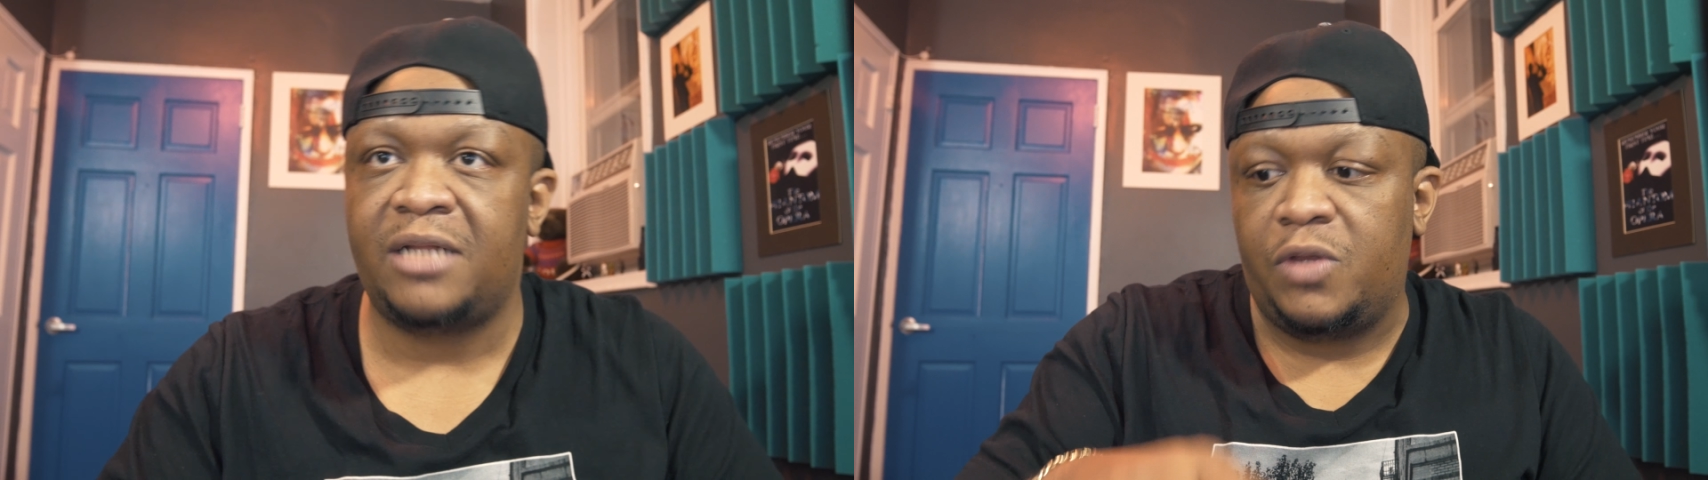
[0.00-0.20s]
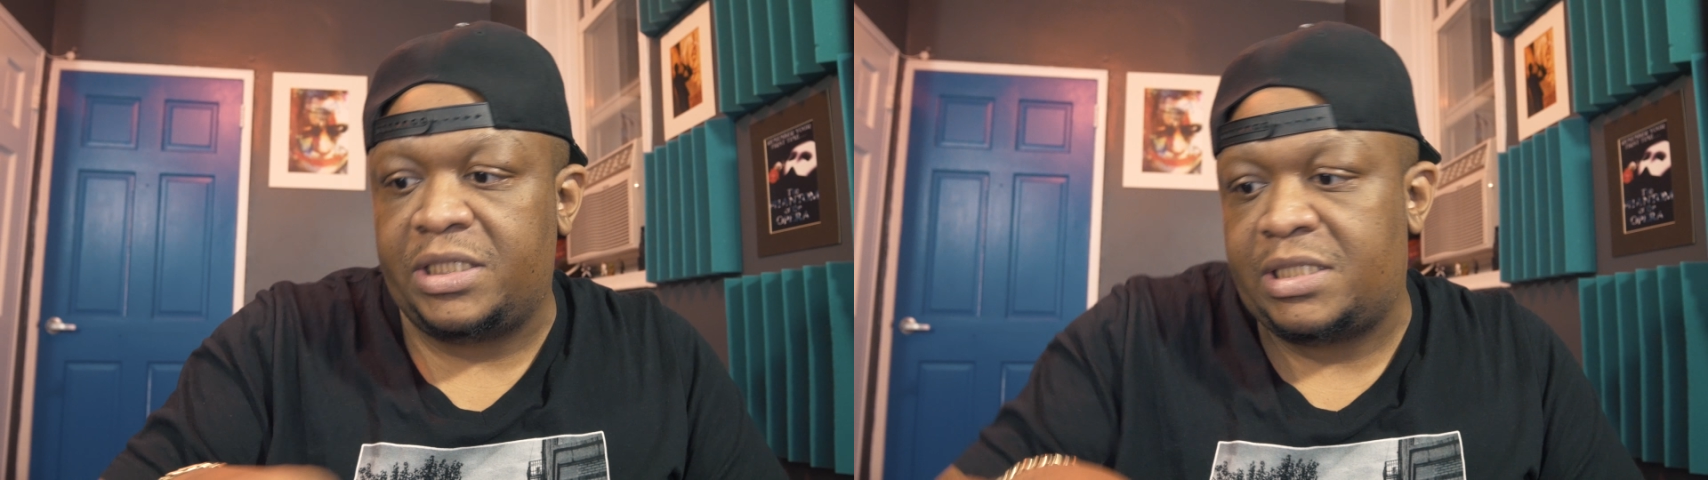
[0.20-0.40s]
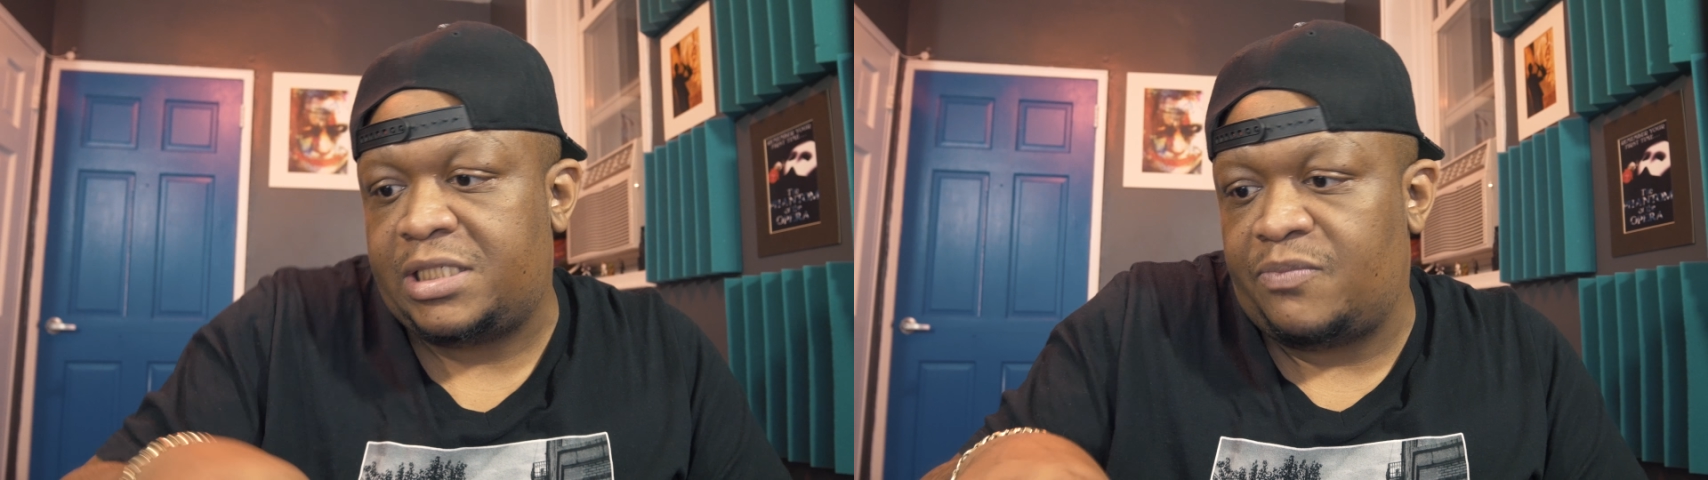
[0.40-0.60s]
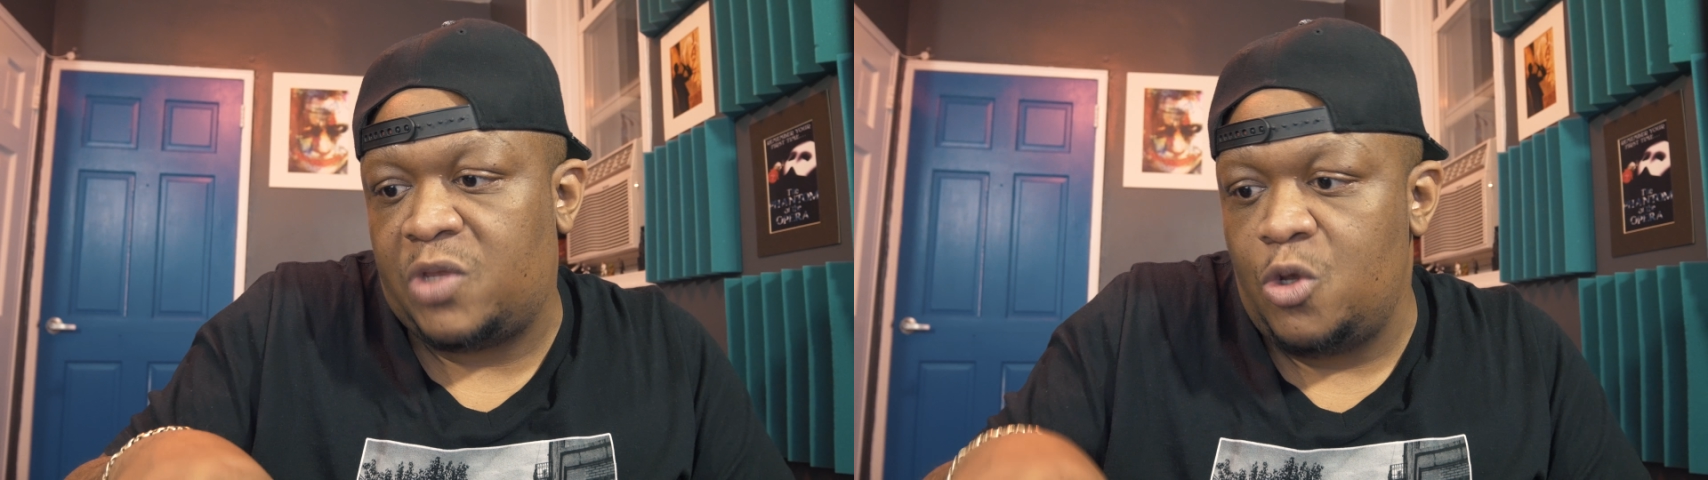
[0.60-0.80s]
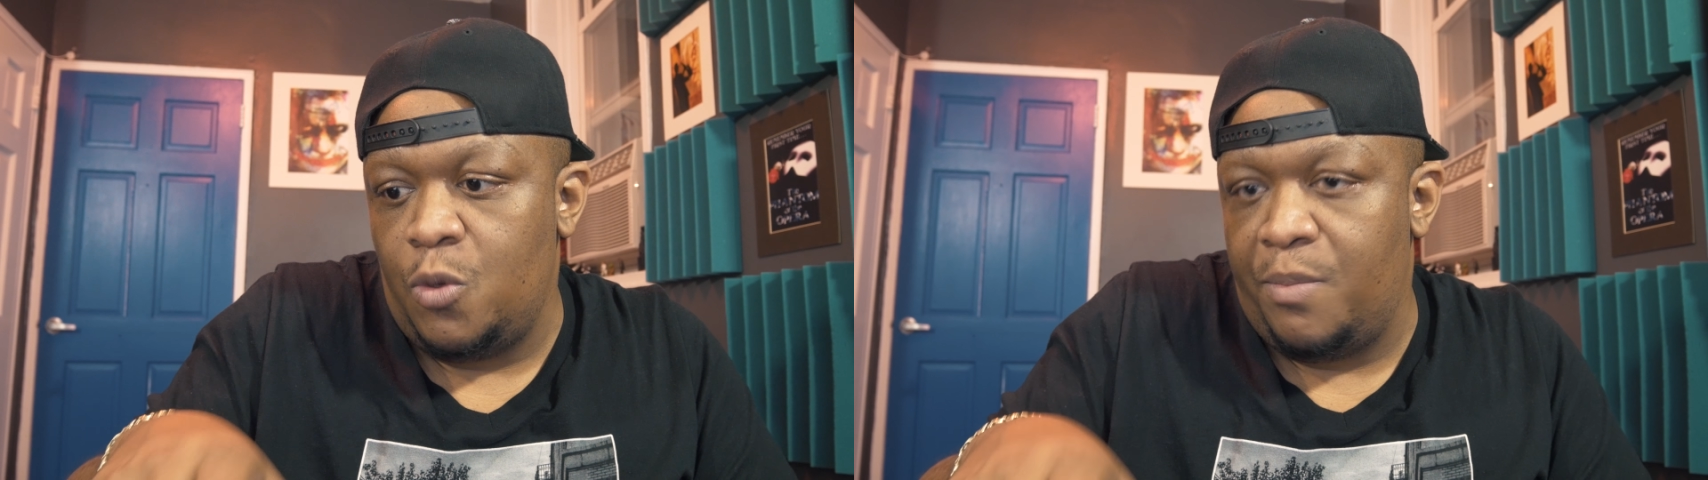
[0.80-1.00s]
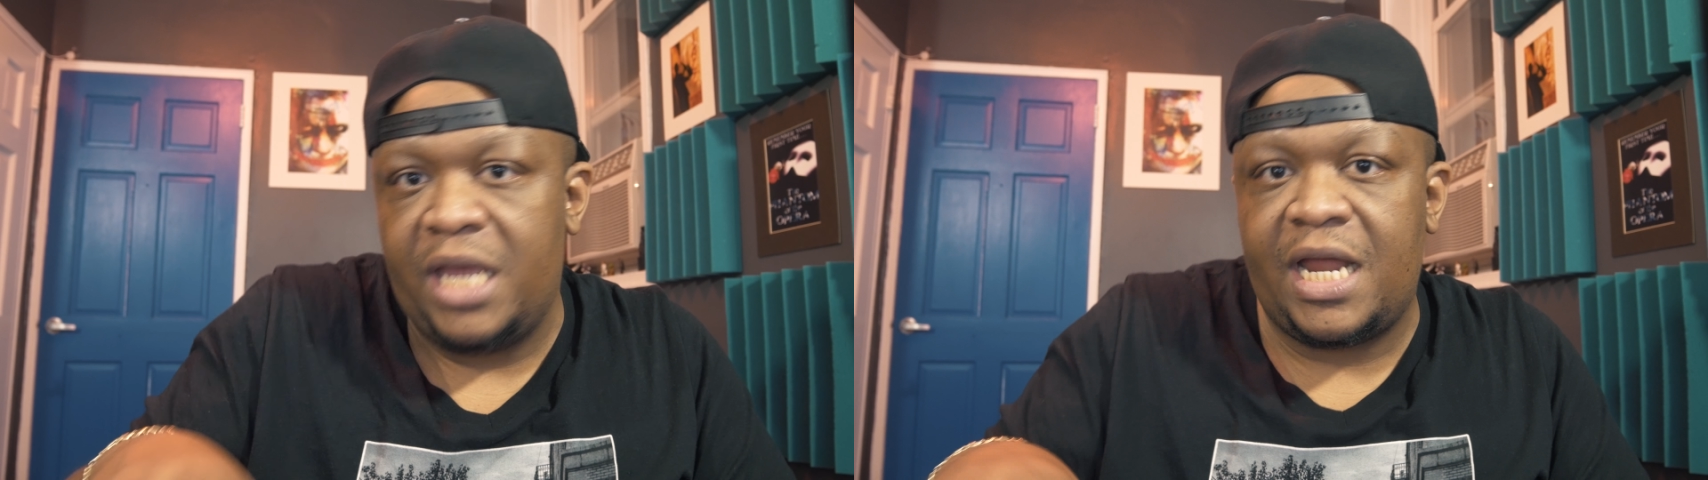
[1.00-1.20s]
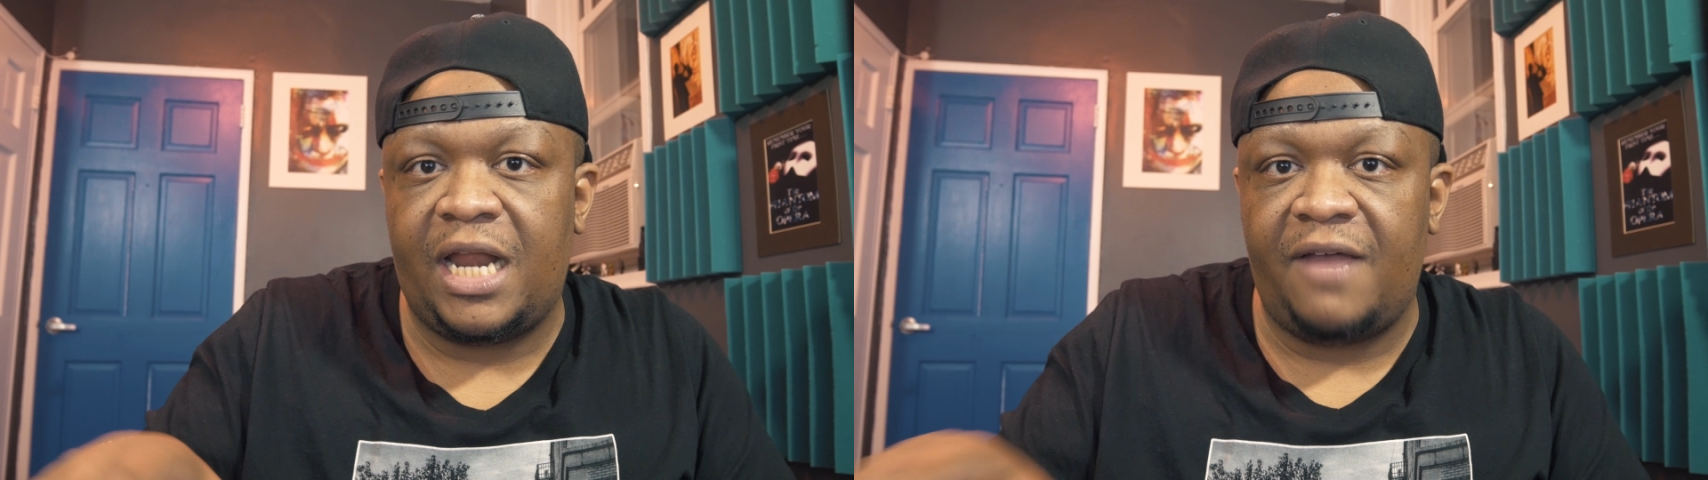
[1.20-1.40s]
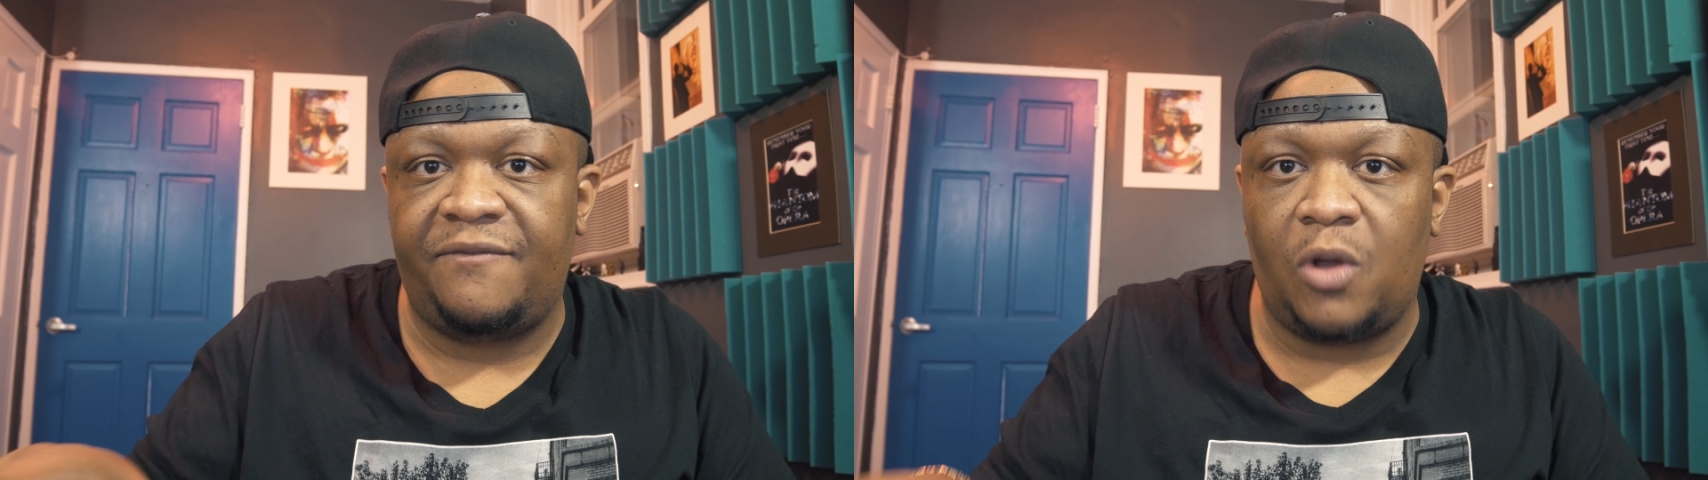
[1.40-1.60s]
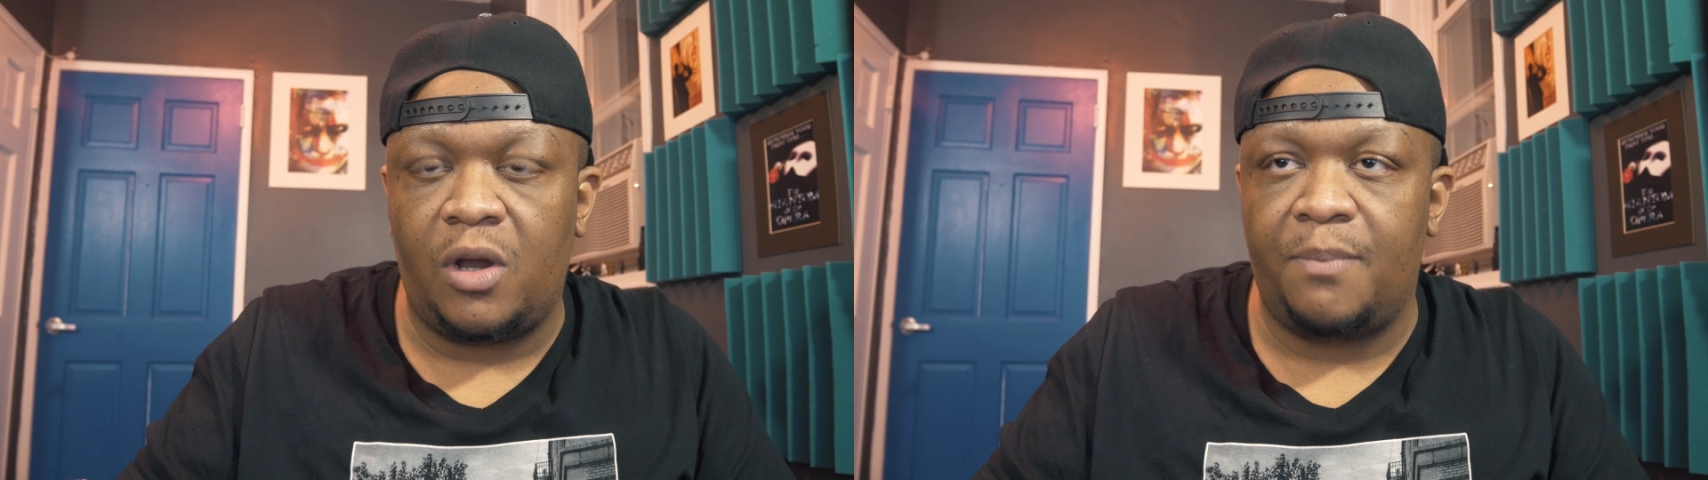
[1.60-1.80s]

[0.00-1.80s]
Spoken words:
This is something you may not have thought